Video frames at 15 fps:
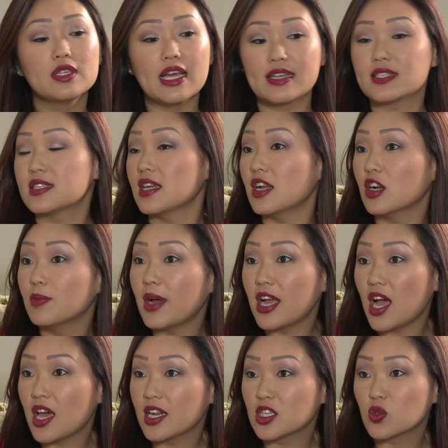Yes, the
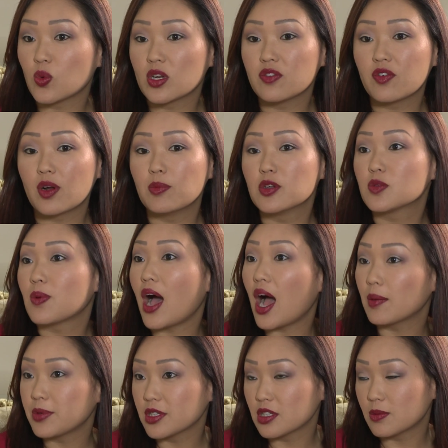Airbiotics, one of our most
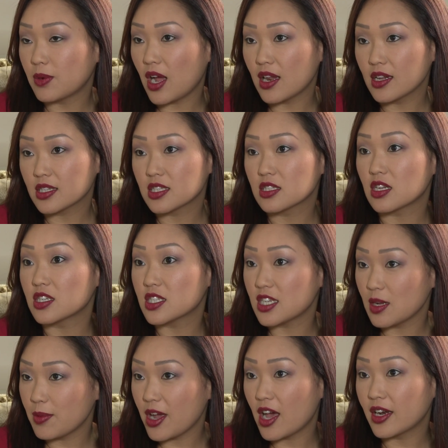popular products is our
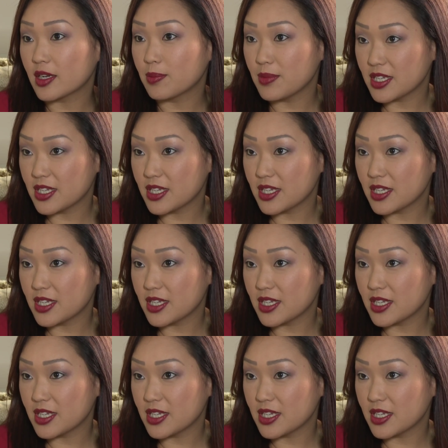Staybiotic